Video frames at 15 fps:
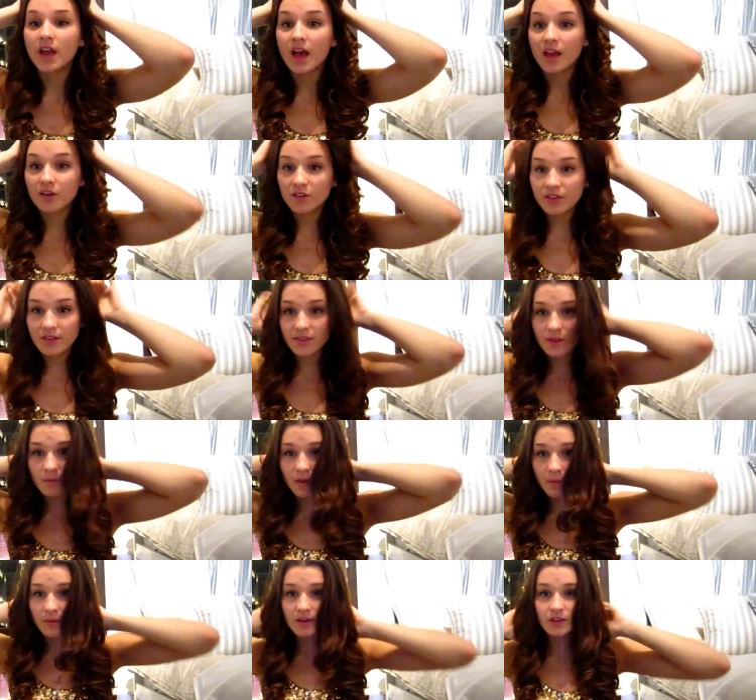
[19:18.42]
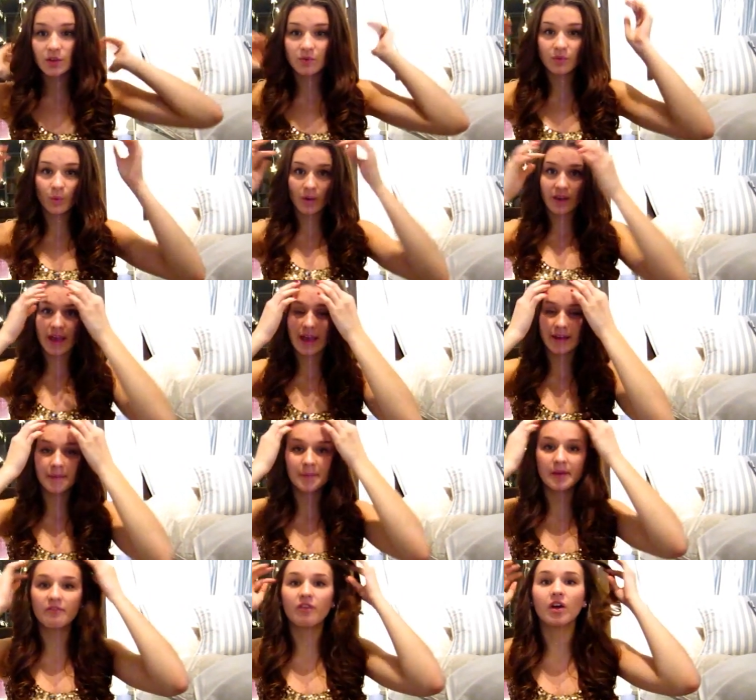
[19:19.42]
Another thing that you might want to do if you want to add a
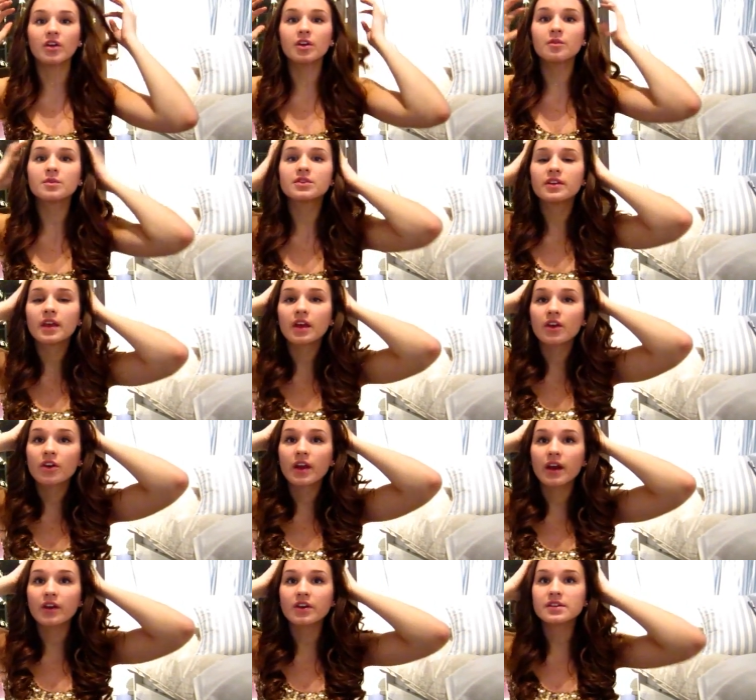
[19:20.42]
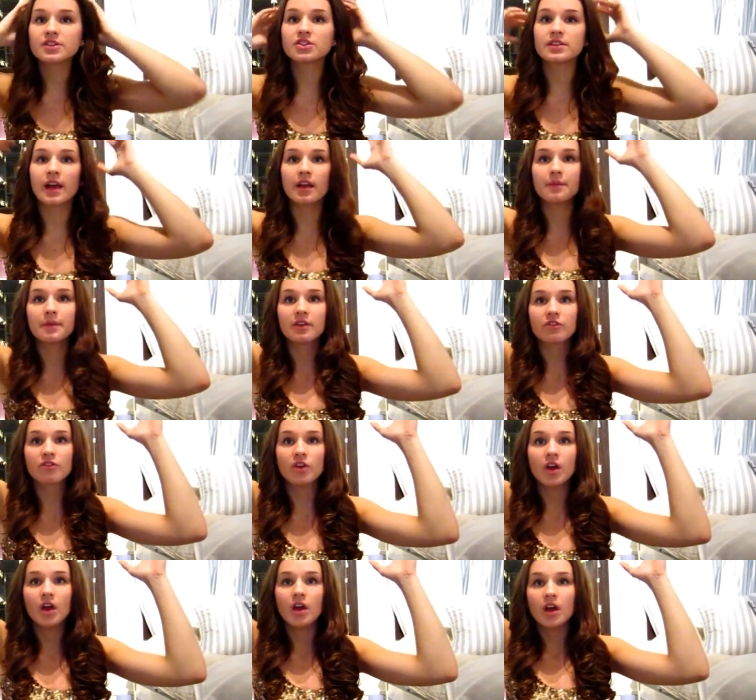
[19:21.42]
bit of volume to your hair is just add a bit of
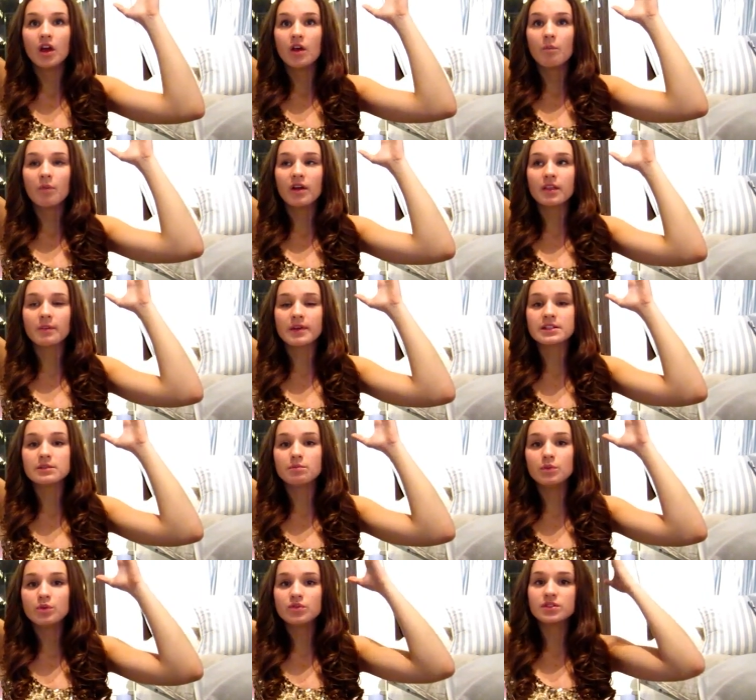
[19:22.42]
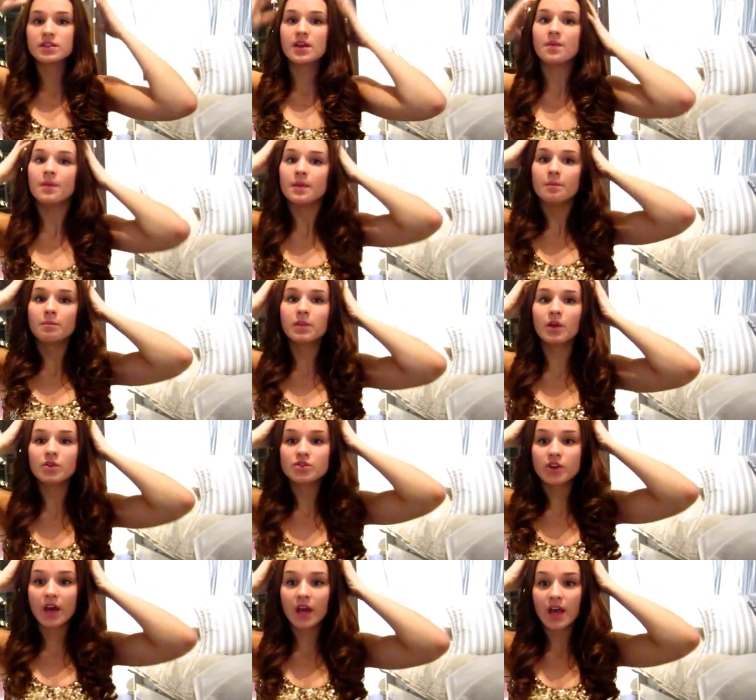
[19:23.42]
volumizing mousse and then blow
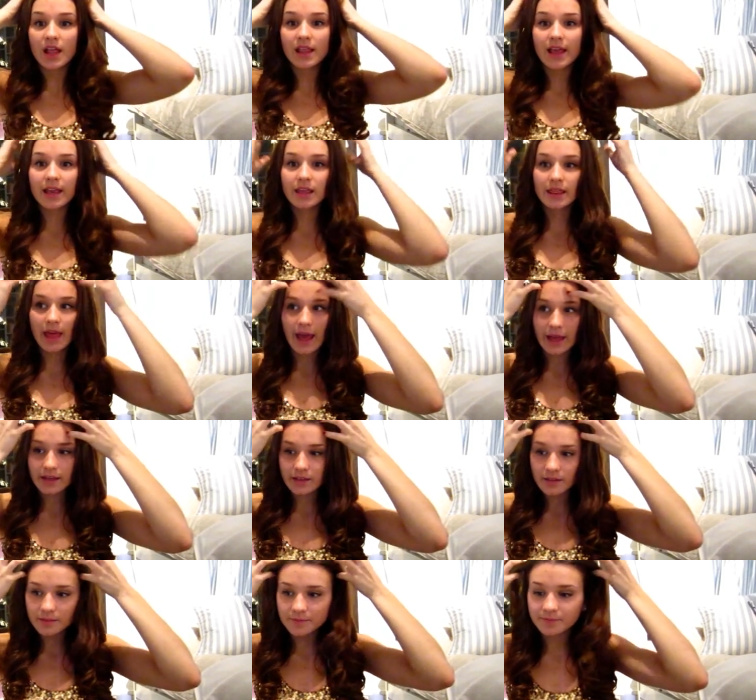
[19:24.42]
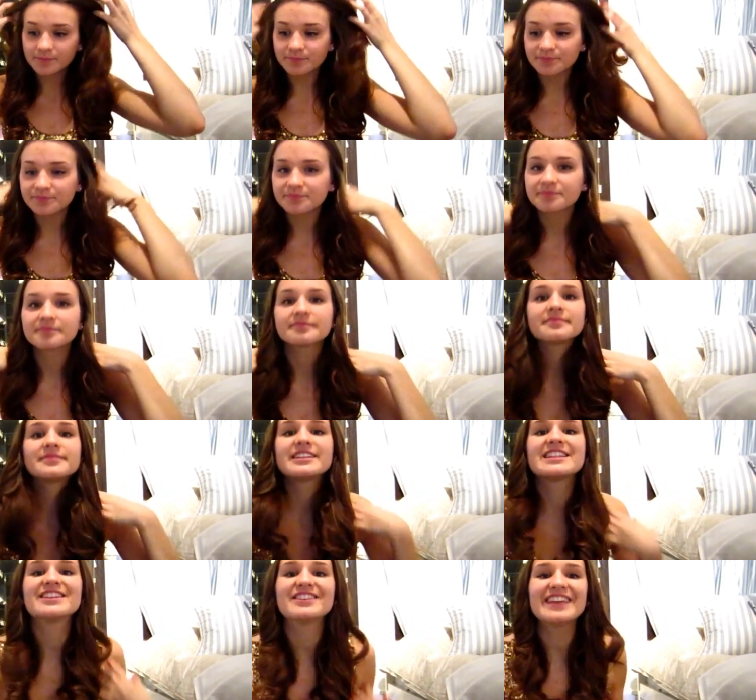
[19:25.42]
dry it like that.
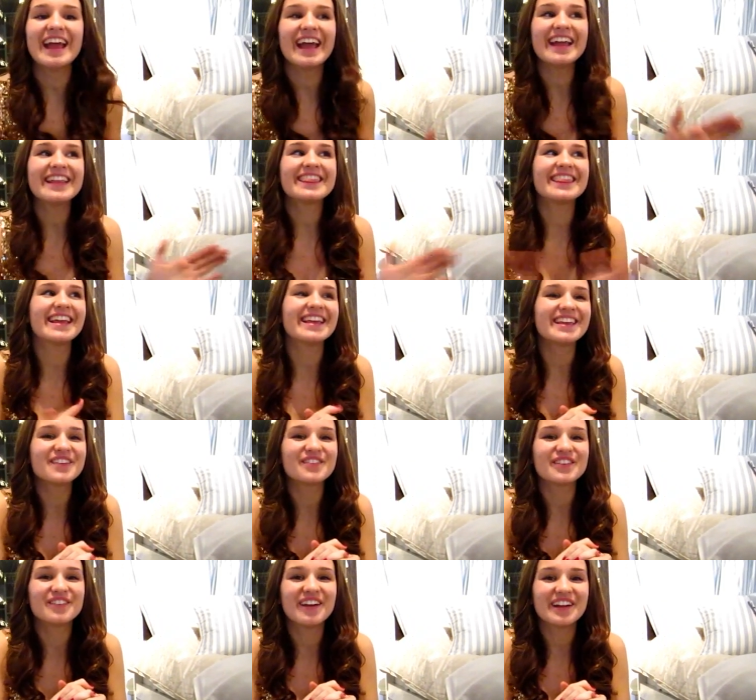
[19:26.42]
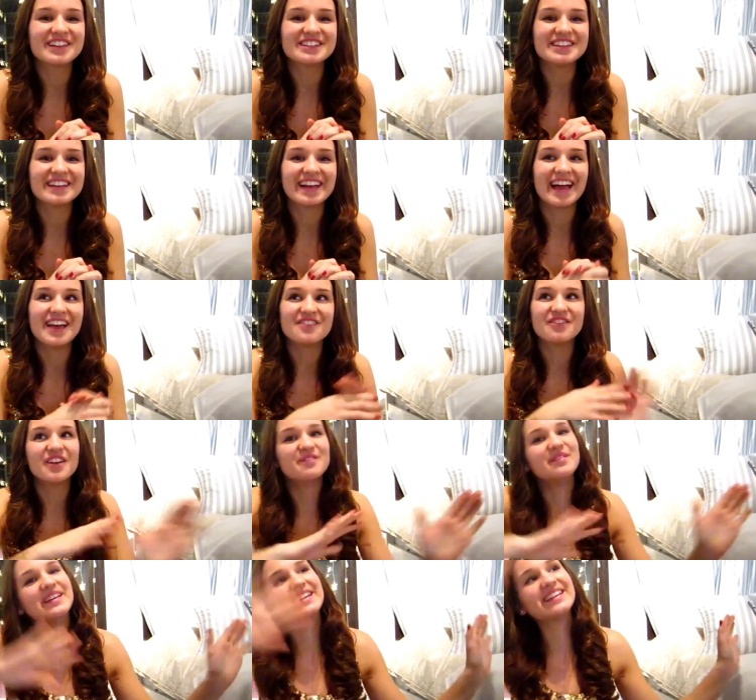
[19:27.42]
So yay! Thank you for watching. I had
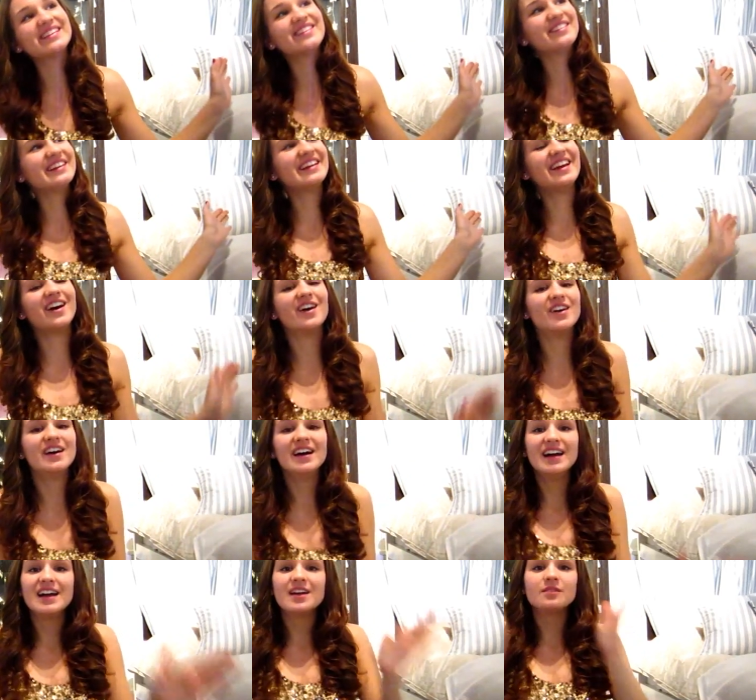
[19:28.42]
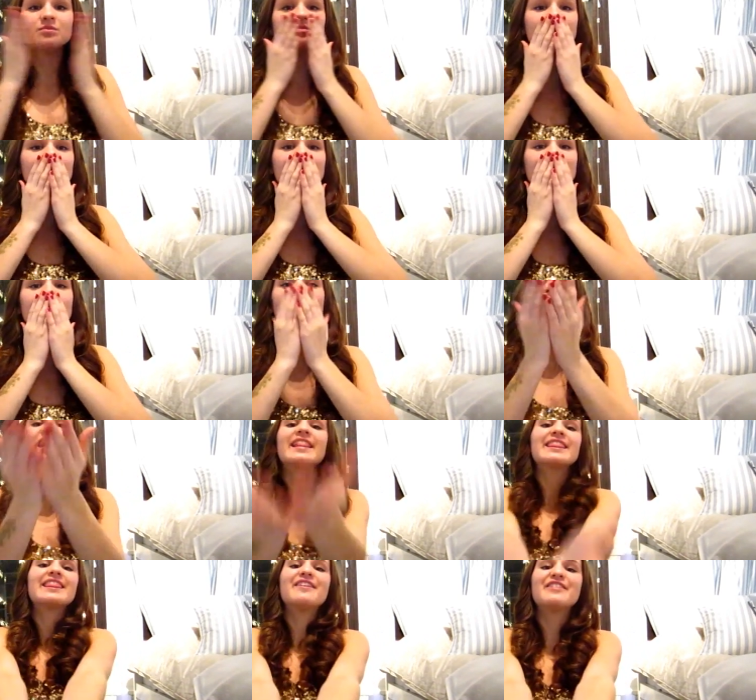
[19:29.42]
fun making the video. Mwah!
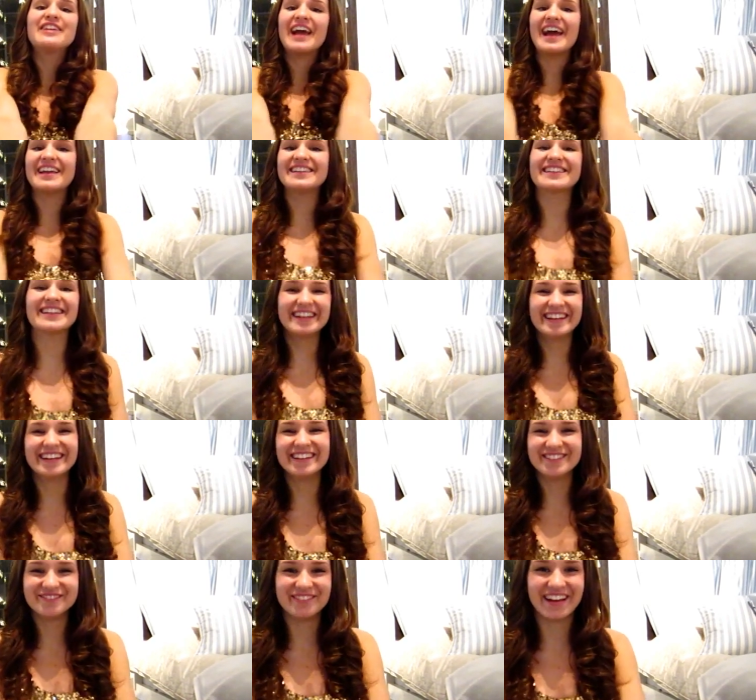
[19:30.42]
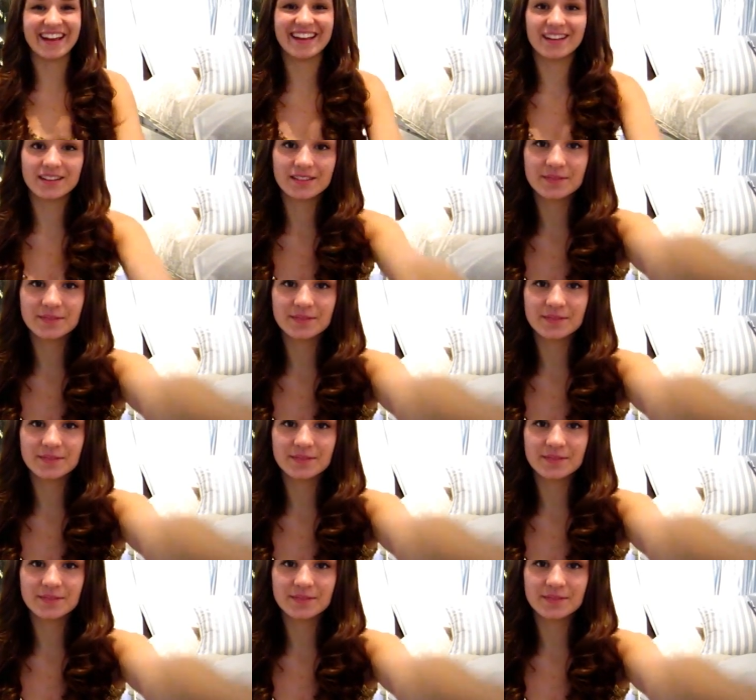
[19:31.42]
Love you guys. Bye.